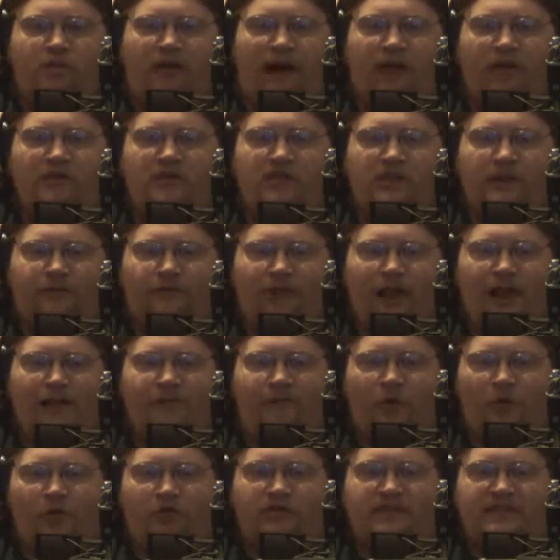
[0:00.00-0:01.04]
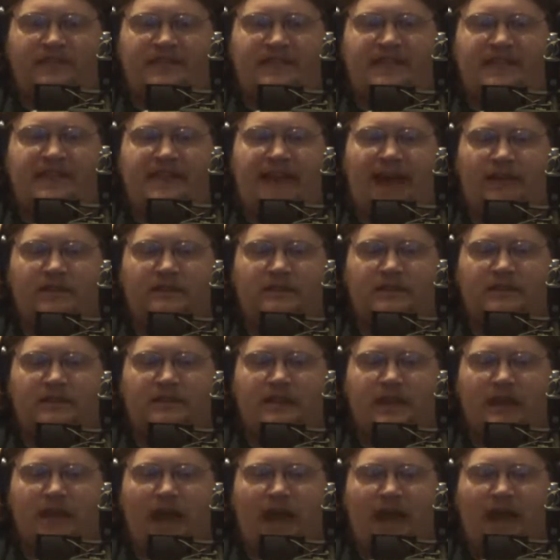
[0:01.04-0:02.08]
Pirates of the Flying Fortress
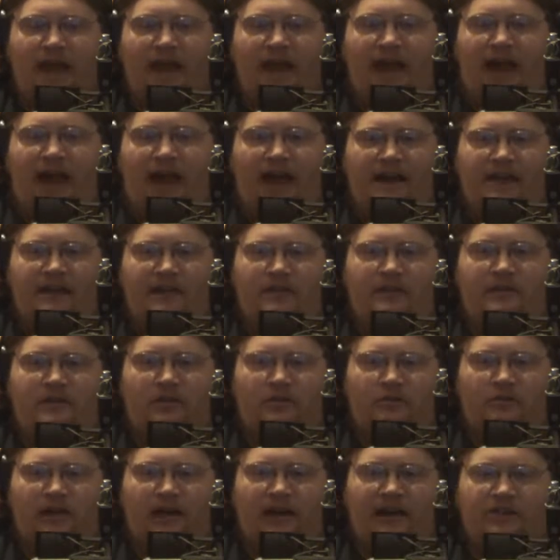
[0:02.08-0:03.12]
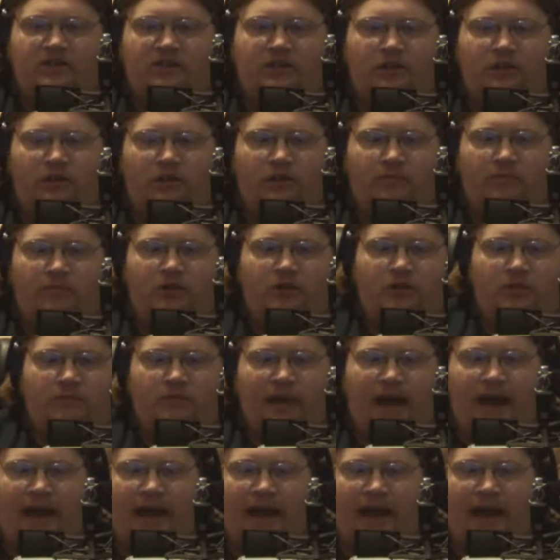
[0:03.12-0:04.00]
DLC. I don't actually know what I'm doing, but